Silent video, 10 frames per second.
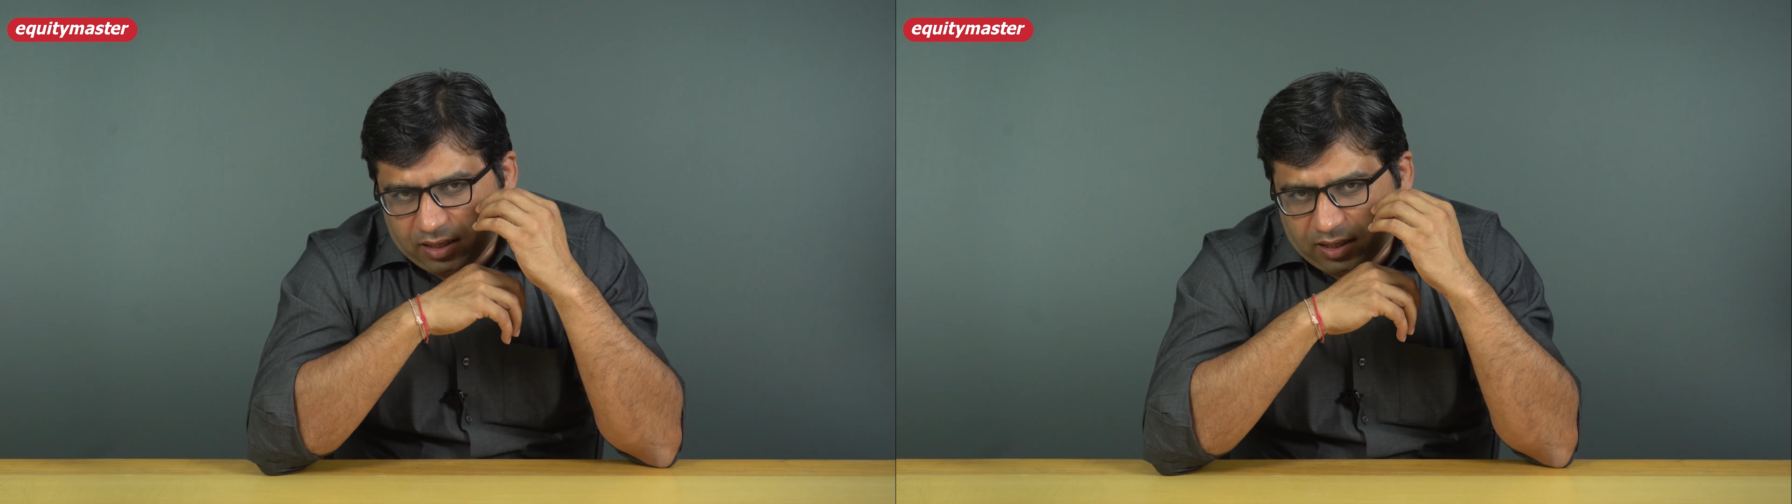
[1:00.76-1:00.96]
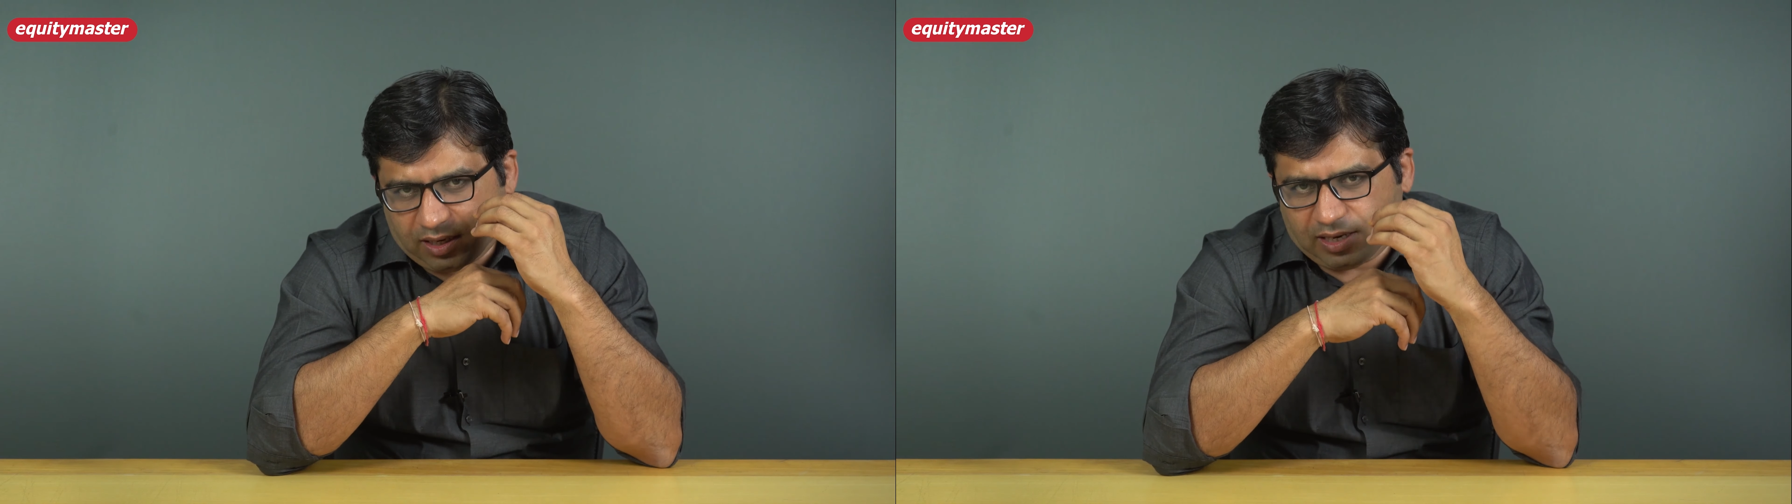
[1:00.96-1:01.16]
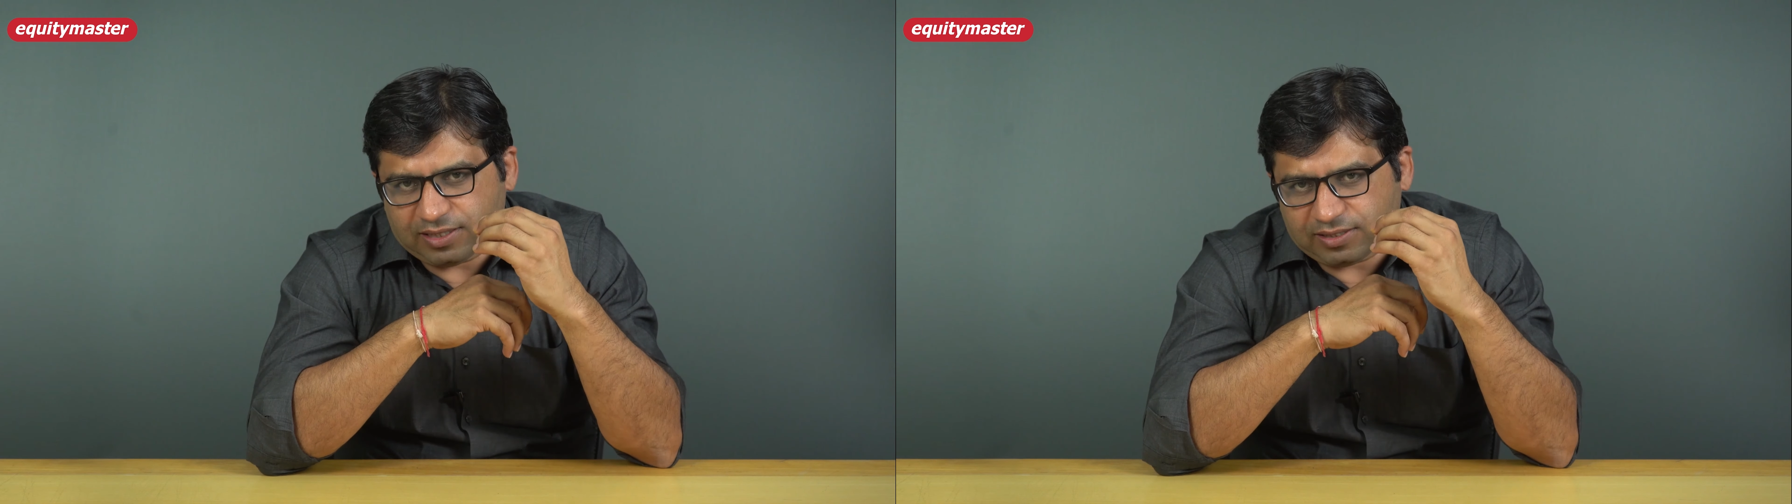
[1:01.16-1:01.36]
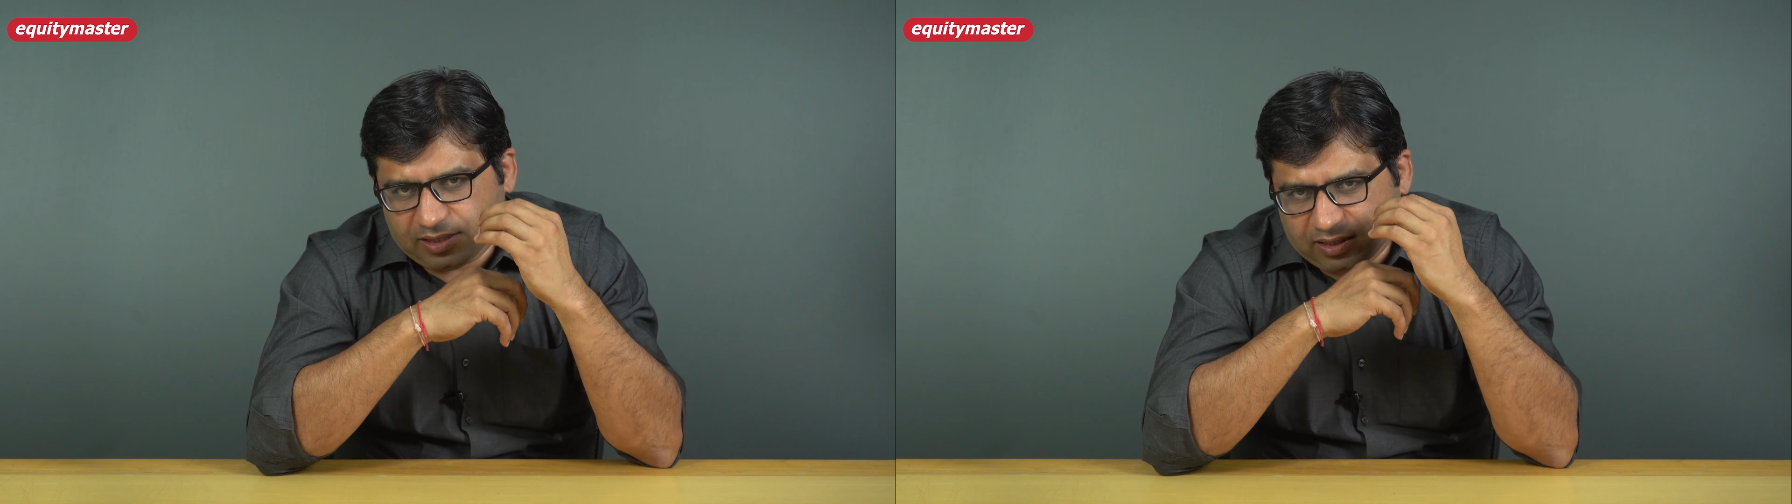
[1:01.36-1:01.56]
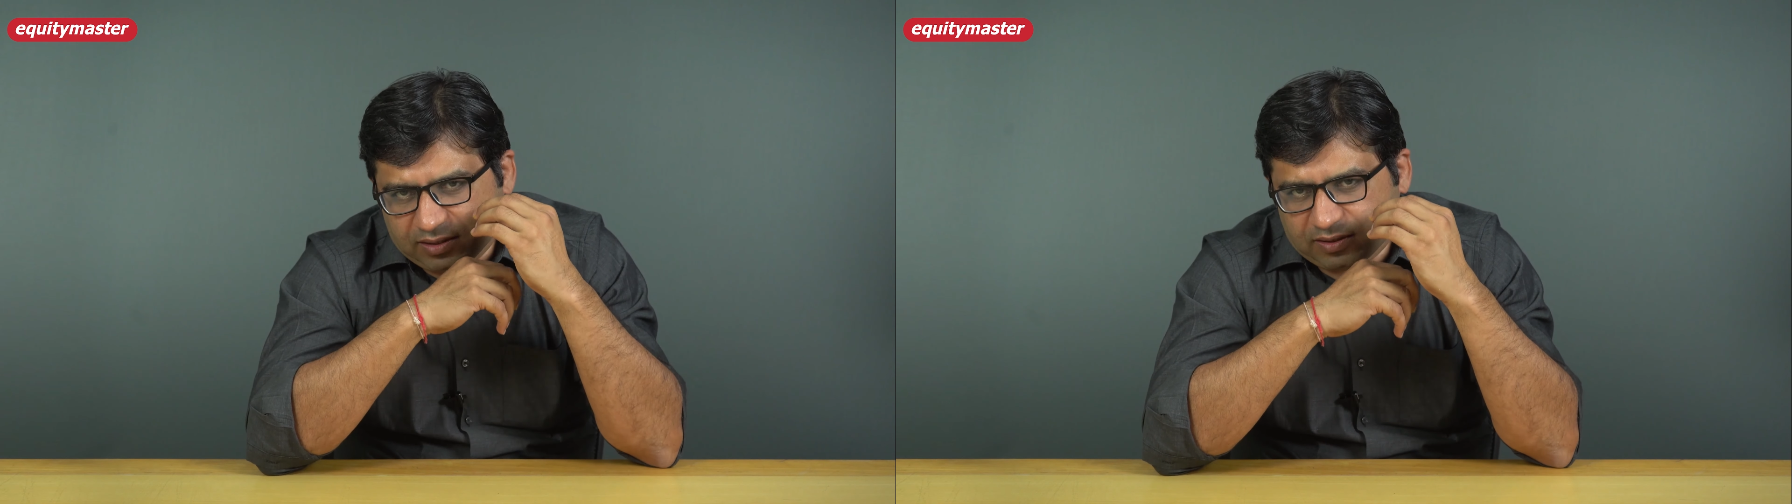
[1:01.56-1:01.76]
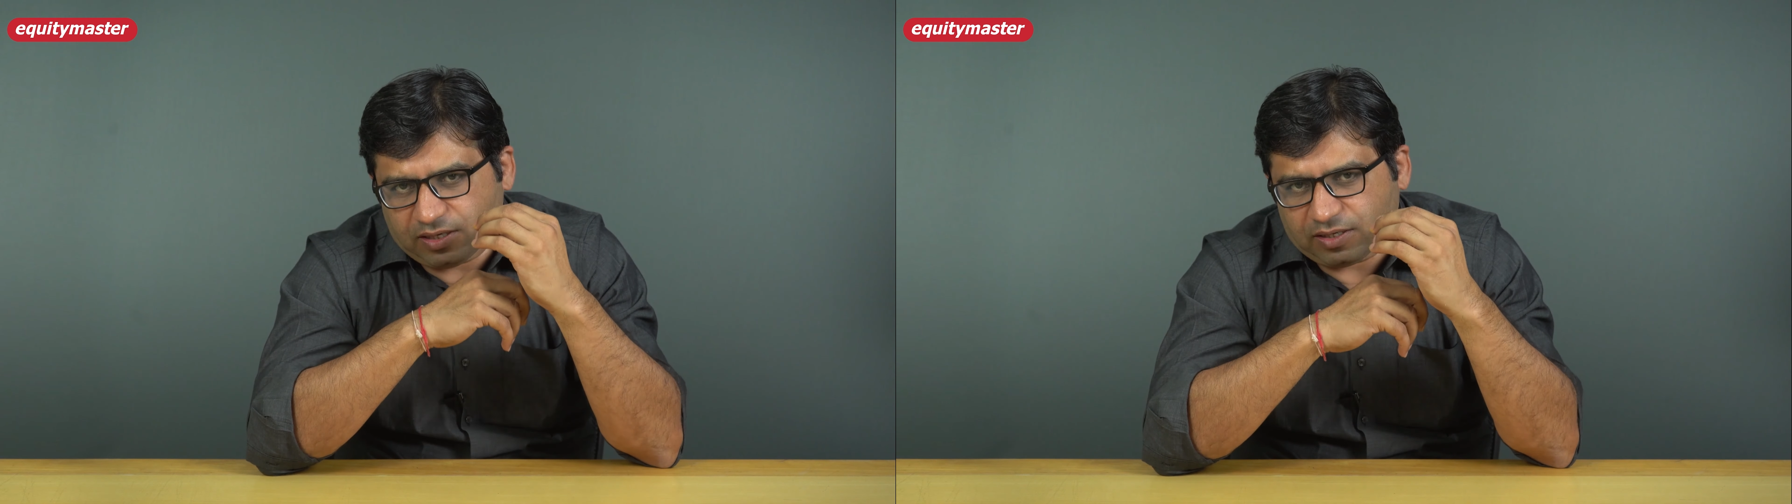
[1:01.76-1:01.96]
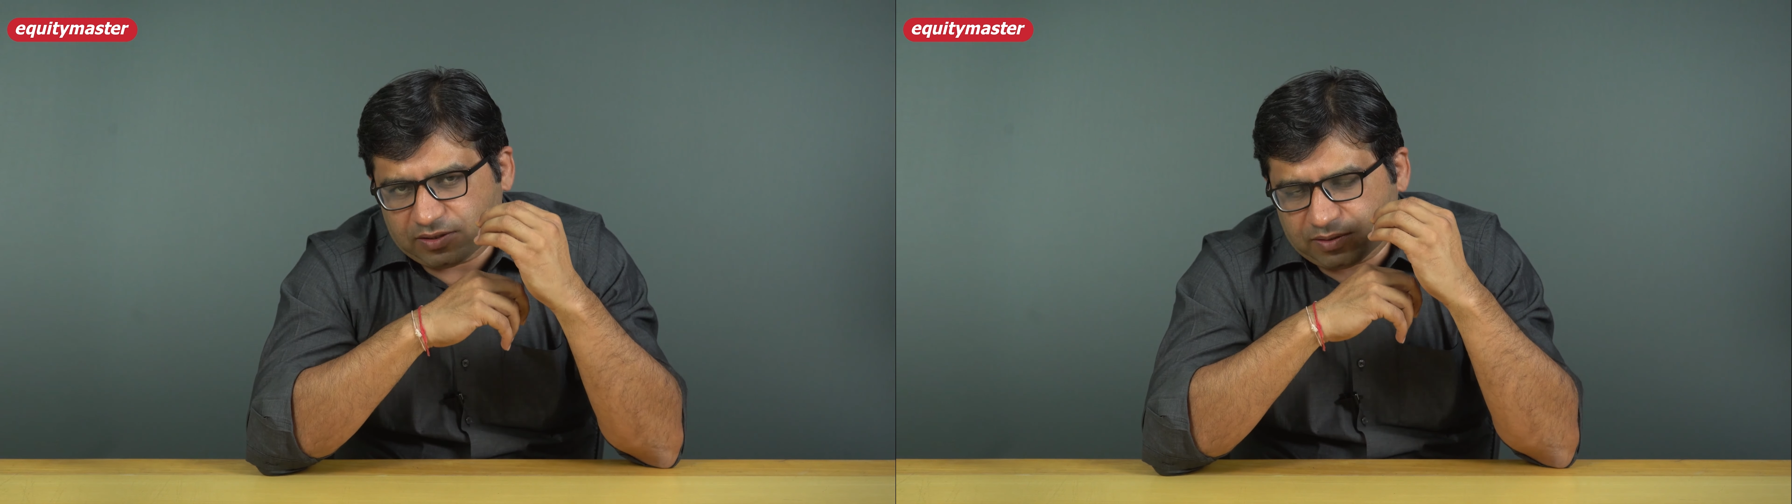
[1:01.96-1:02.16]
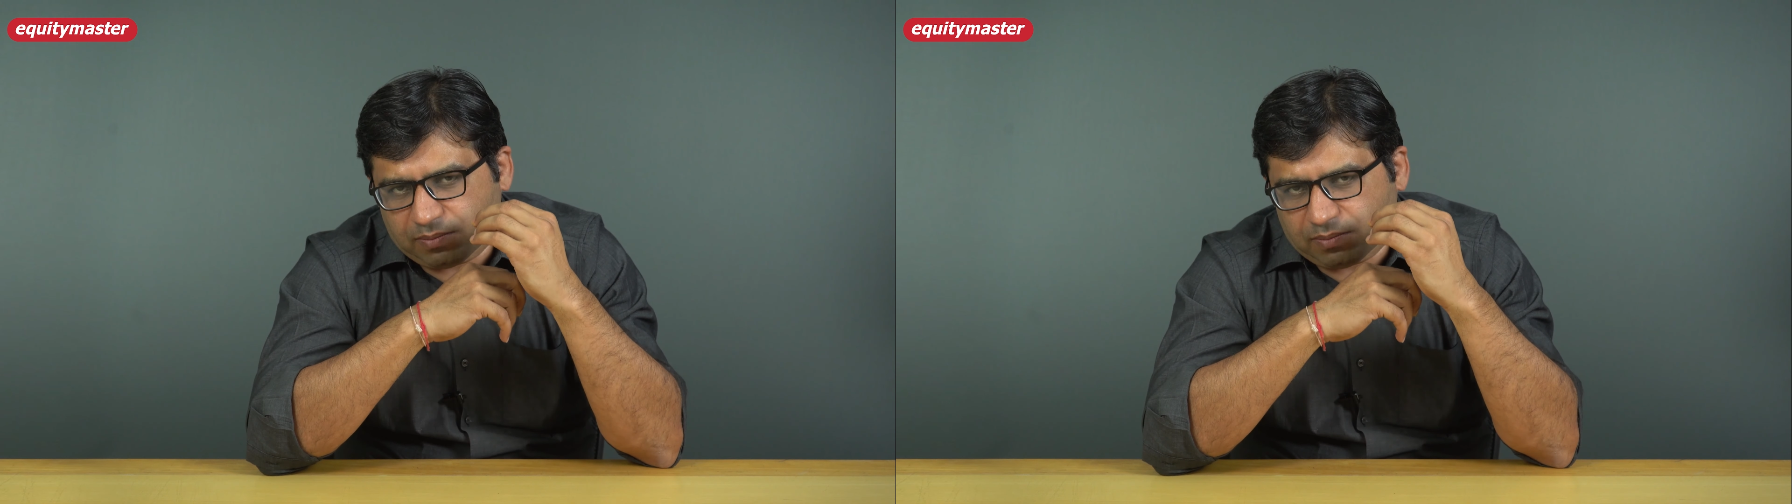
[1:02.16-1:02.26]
in less than 6